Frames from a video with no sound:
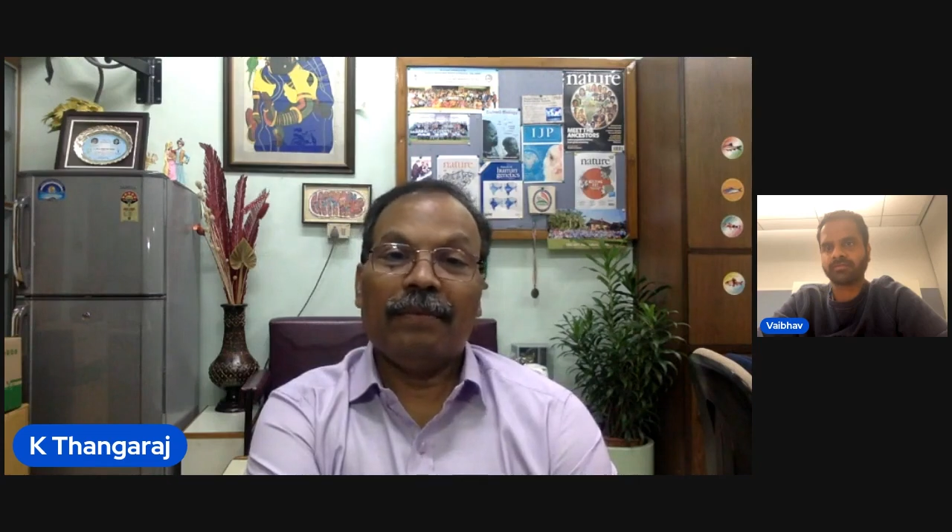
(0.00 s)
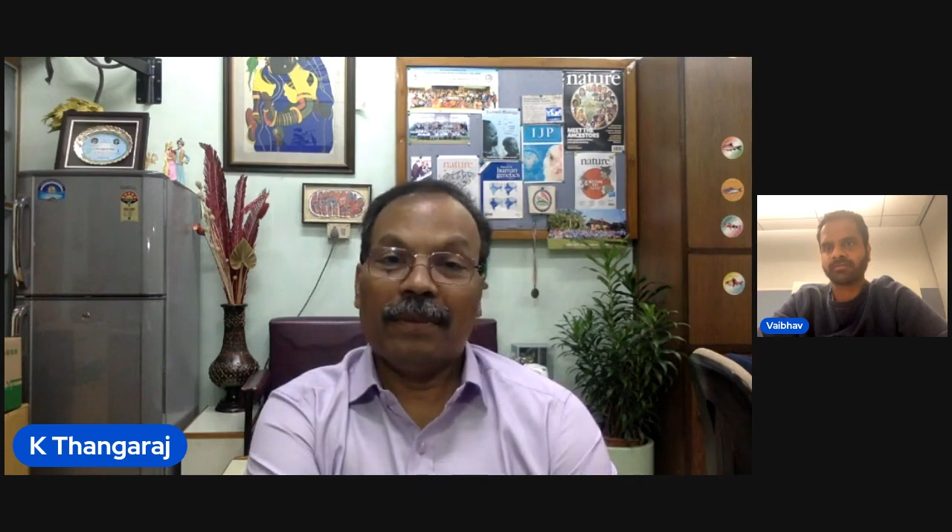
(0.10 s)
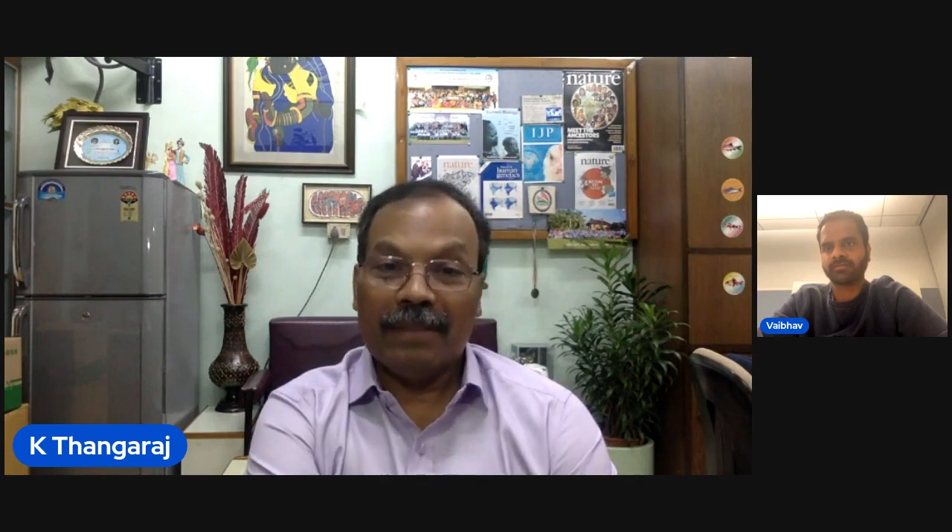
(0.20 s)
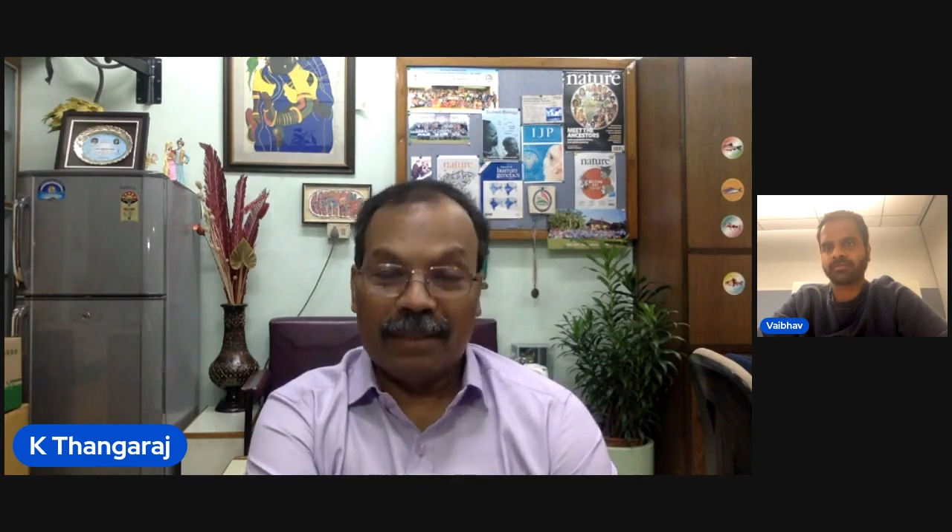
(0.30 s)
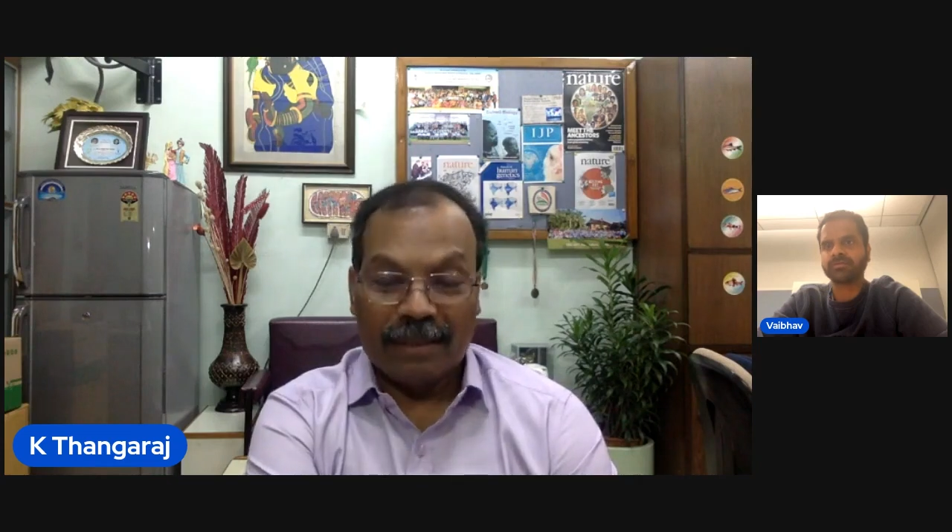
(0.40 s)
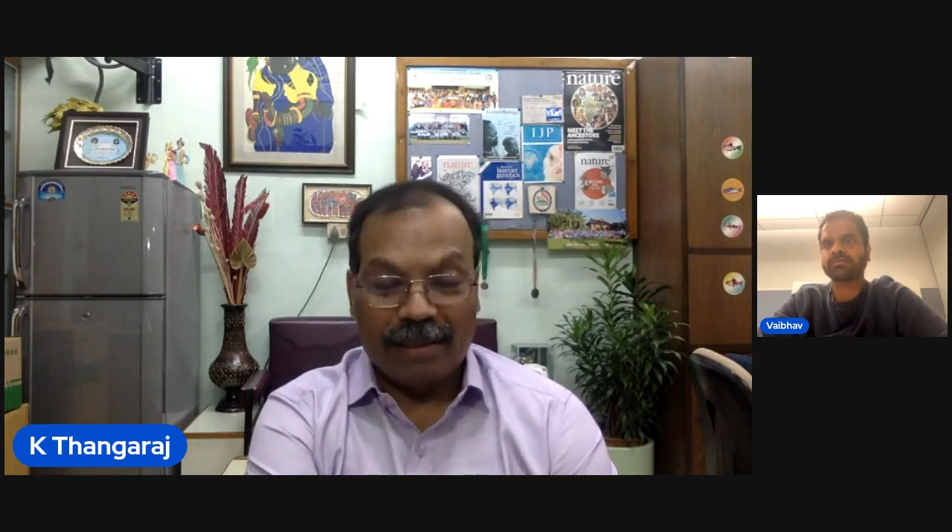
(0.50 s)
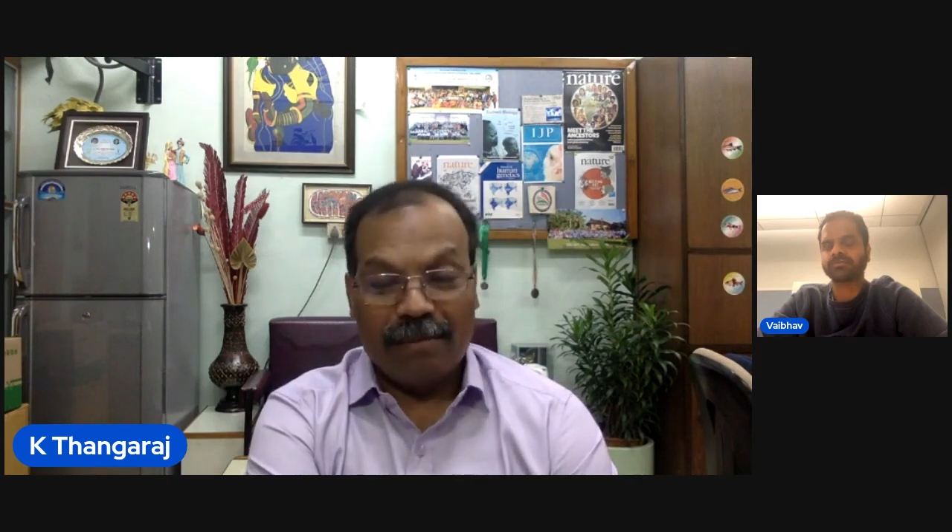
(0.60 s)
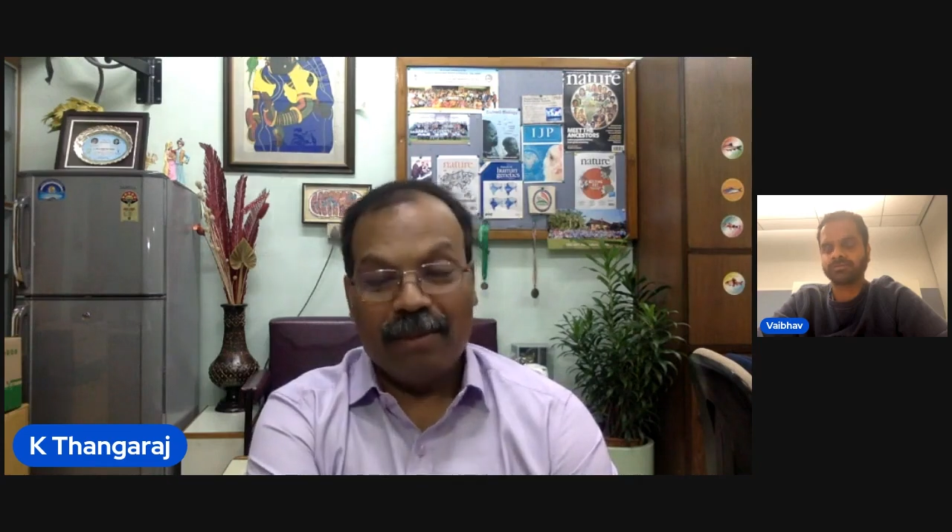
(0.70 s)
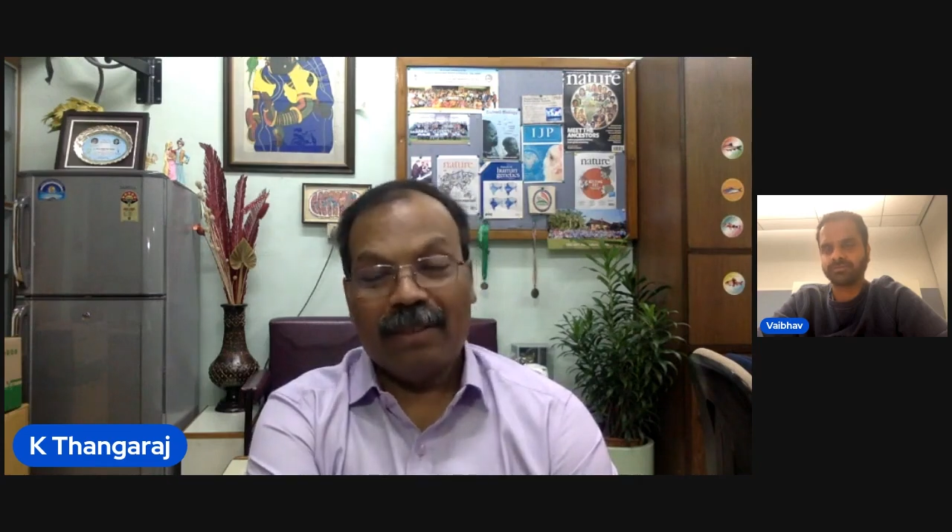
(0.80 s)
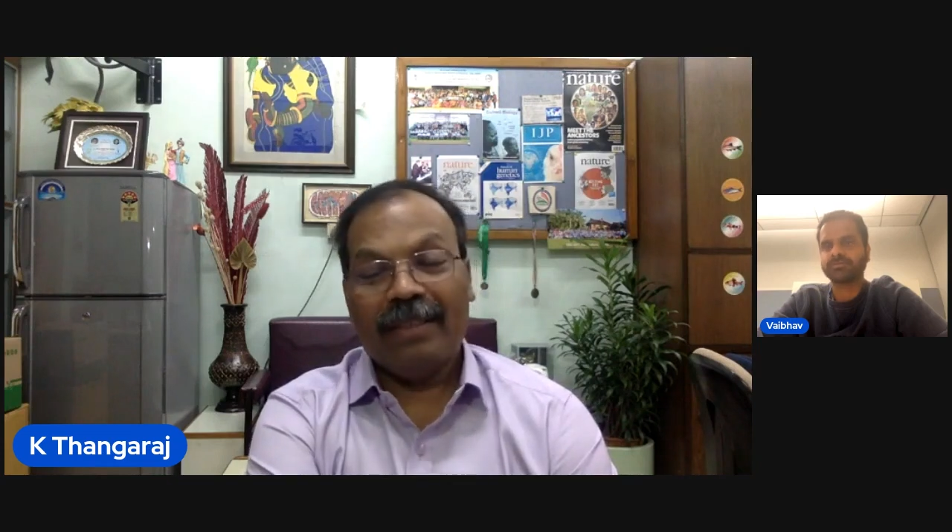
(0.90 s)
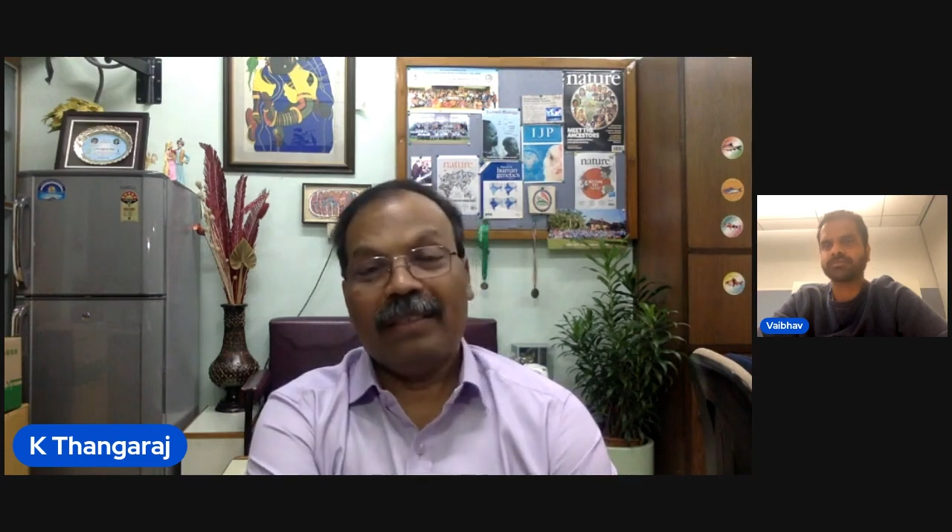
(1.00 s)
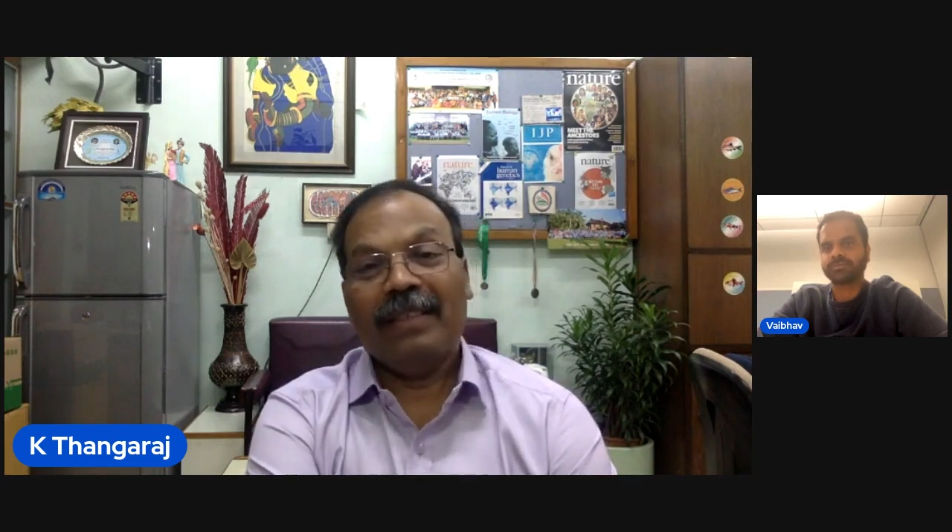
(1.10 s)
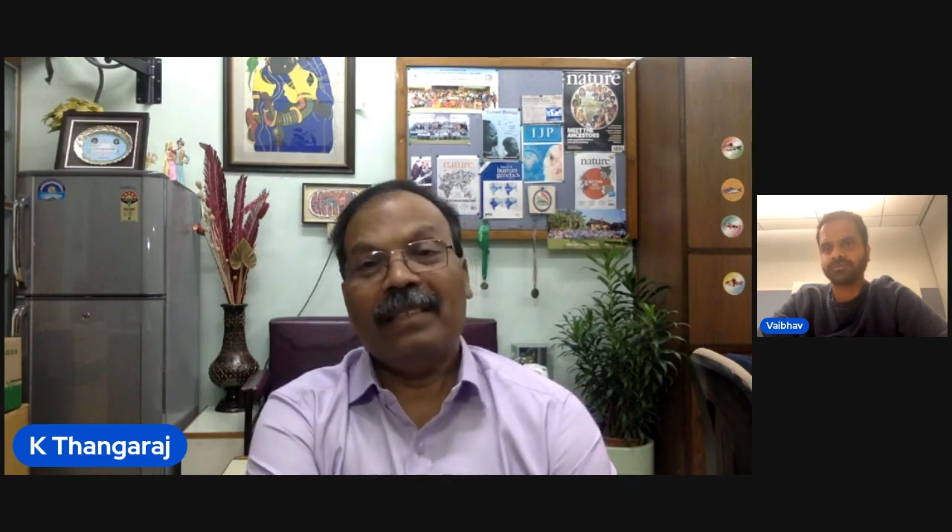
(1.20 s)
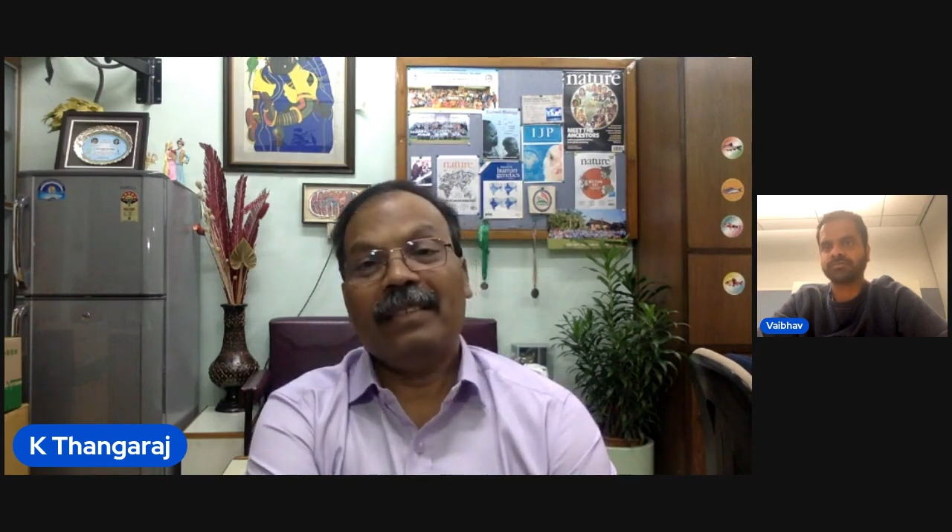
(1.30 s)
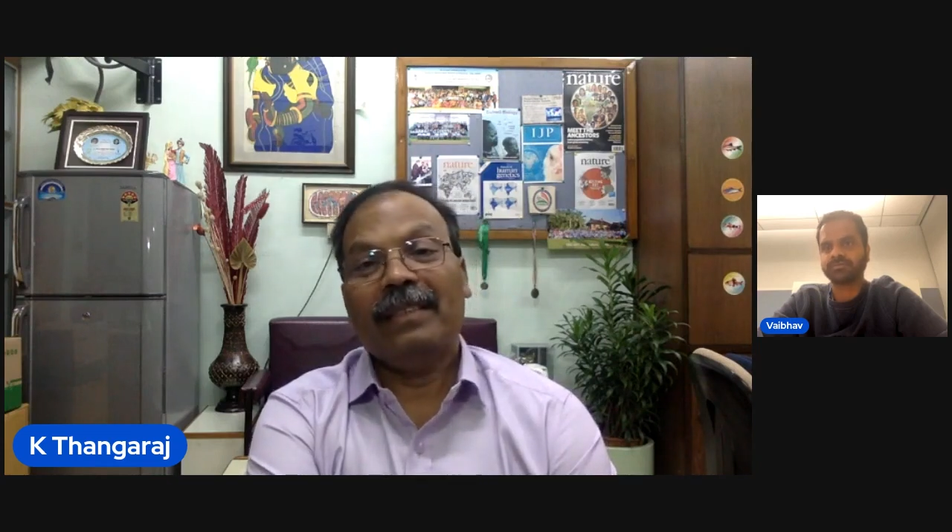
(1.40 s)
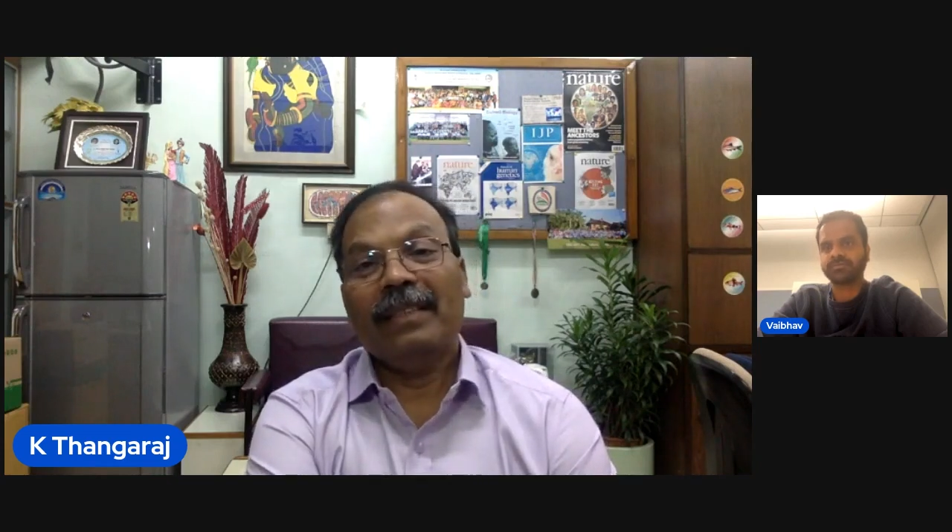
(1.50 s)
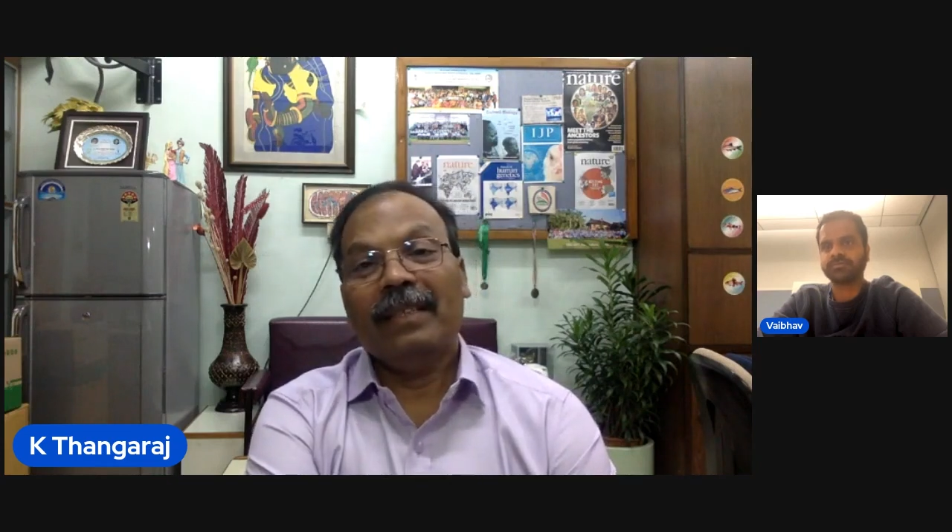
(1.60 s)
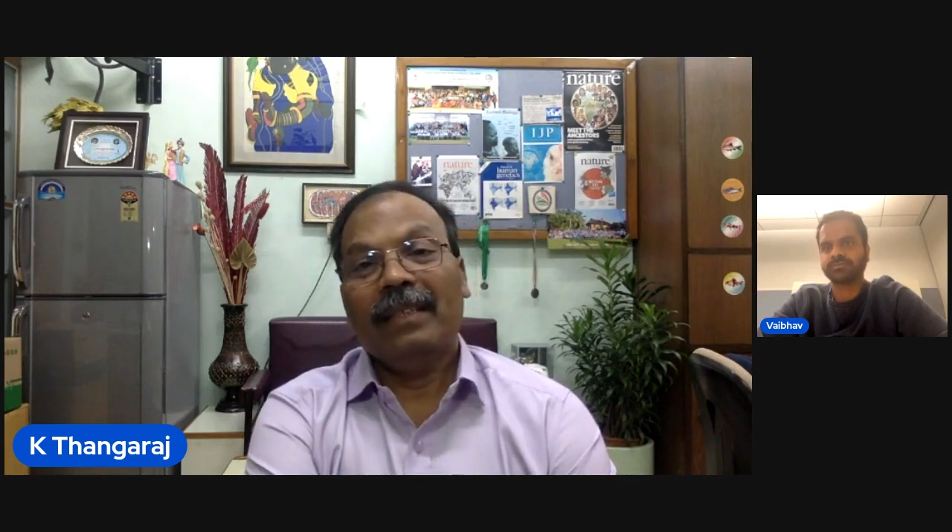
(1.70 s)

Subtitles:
forensic laboratories.